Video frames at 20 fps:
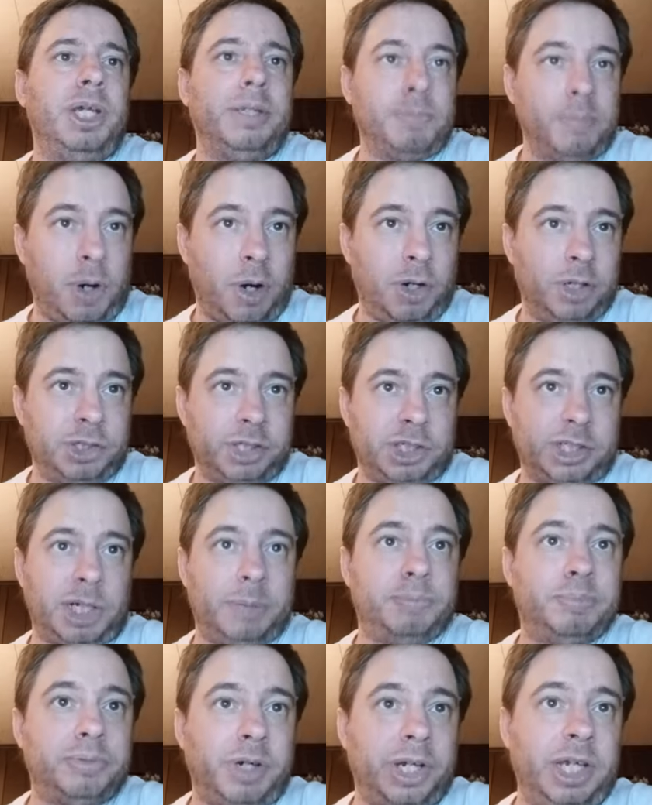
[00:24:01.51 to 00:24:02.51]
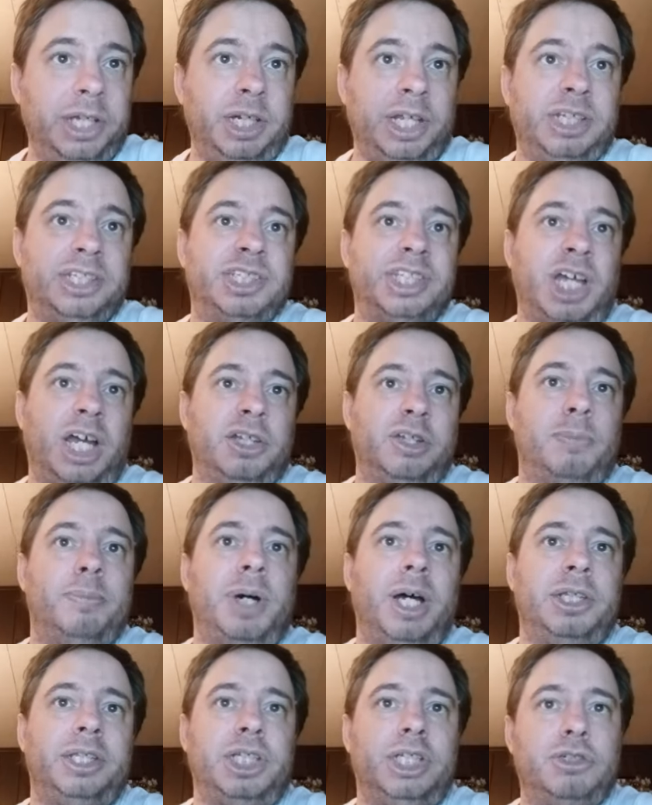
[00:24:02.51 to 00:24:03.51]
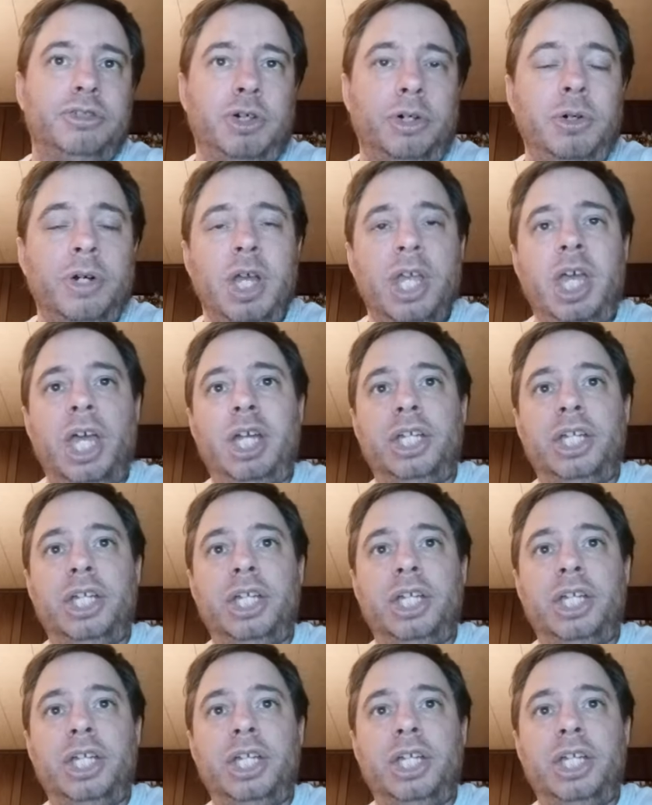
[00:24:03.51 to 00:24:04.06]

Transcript: Mick Mars is a brain and sound of Motley Crue,